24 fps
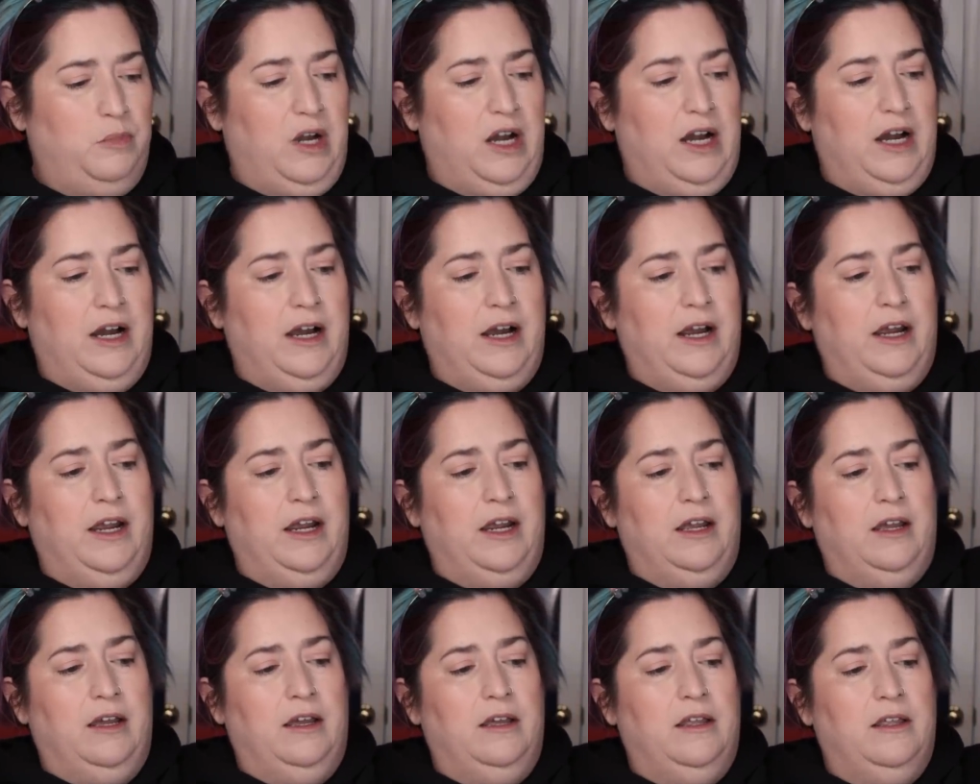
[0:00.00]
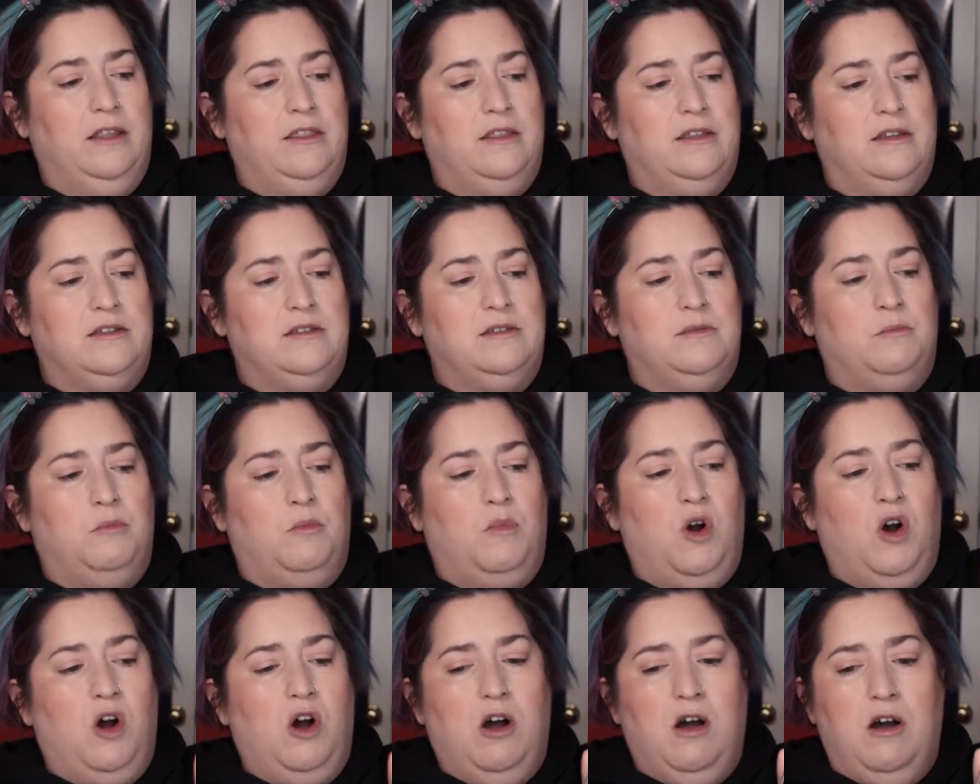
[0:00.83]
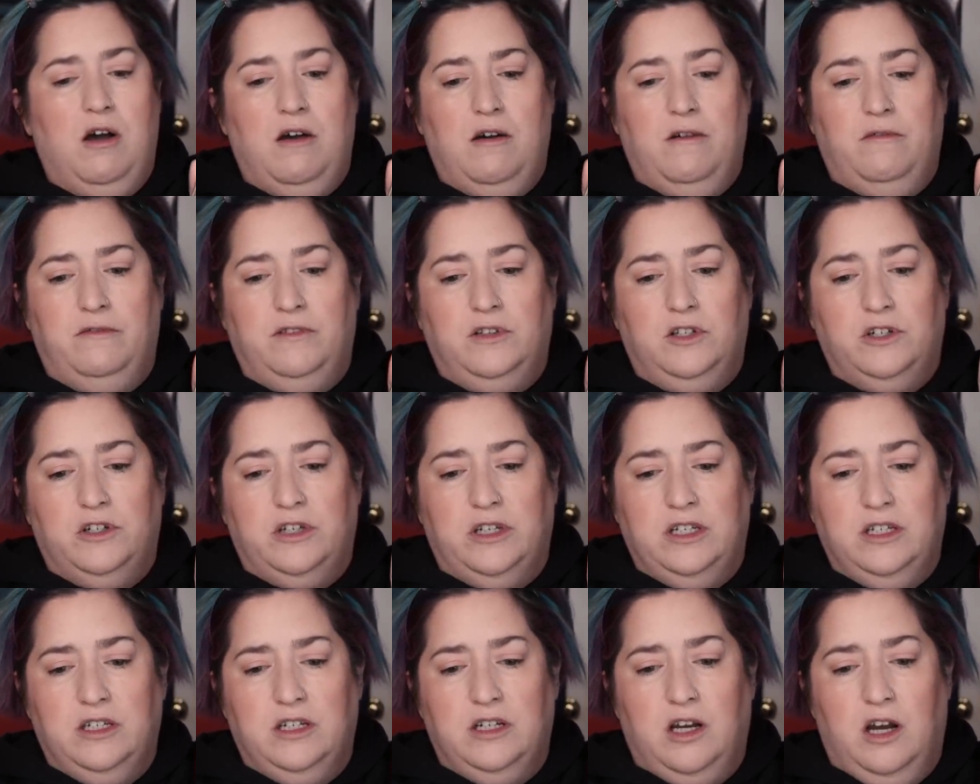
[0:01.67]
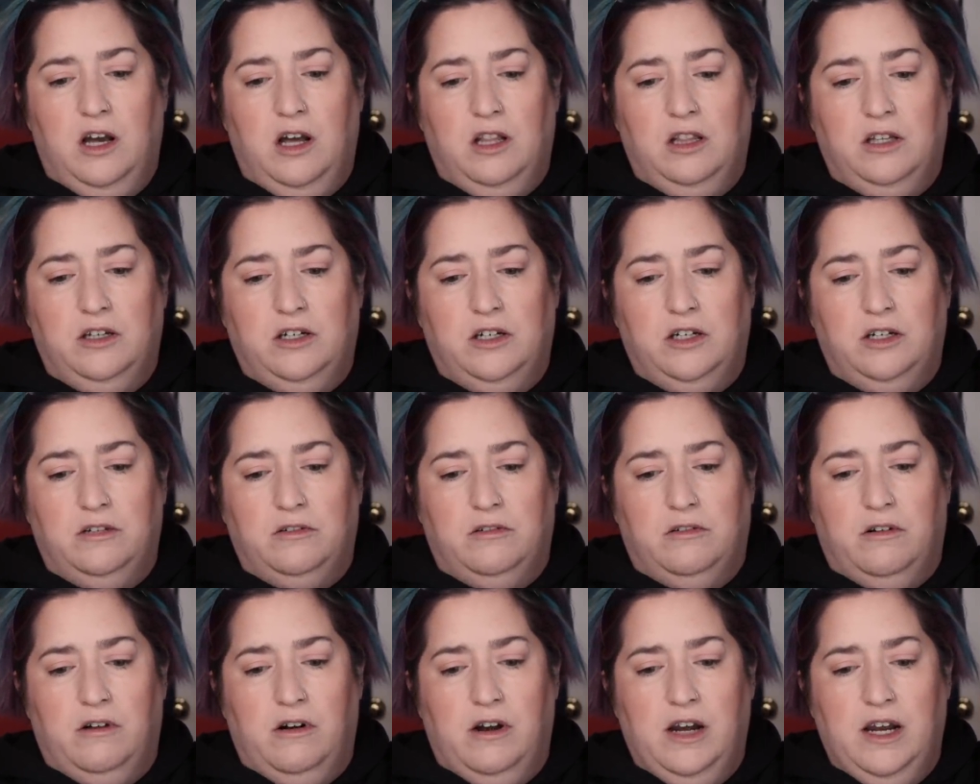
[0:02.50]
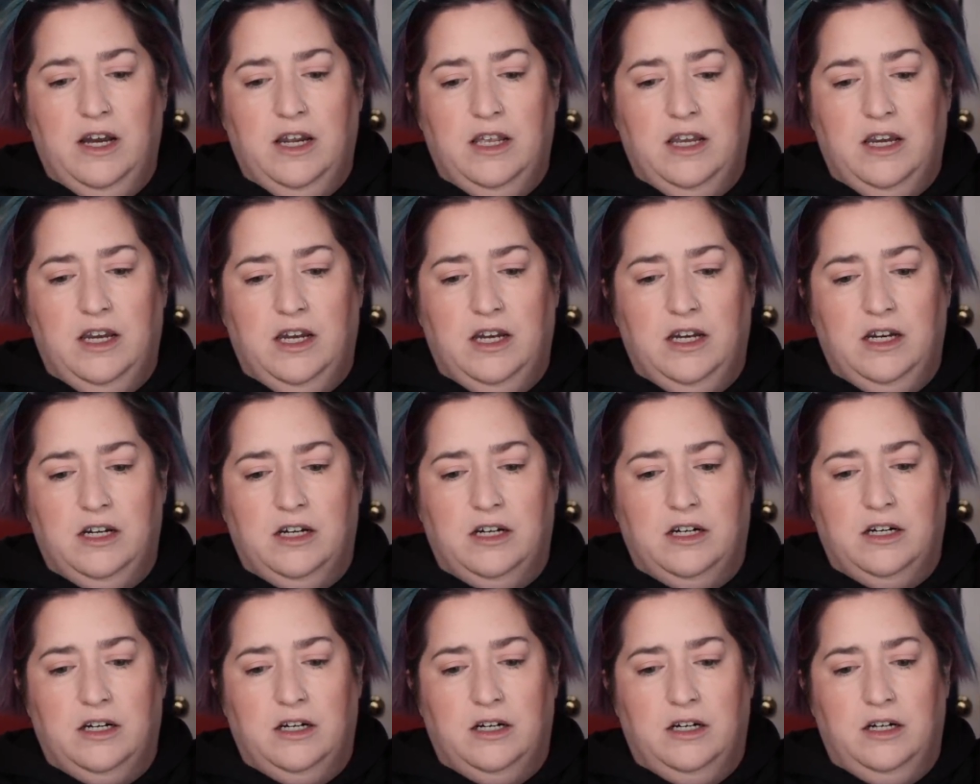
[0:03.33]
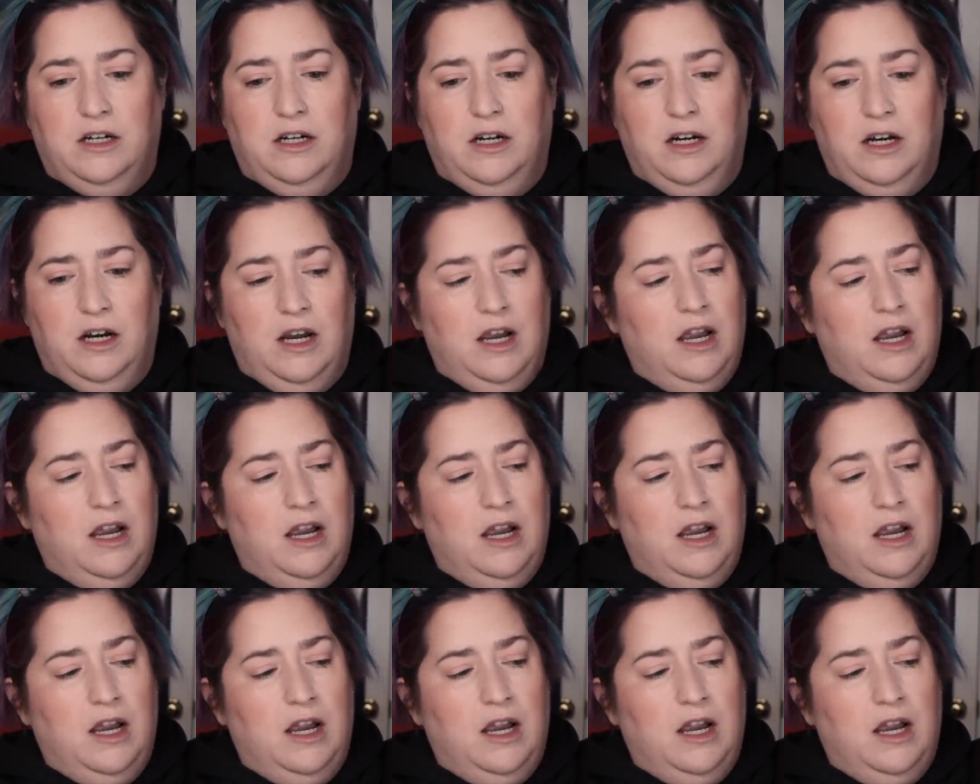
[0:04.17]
by this mauve looking color right here.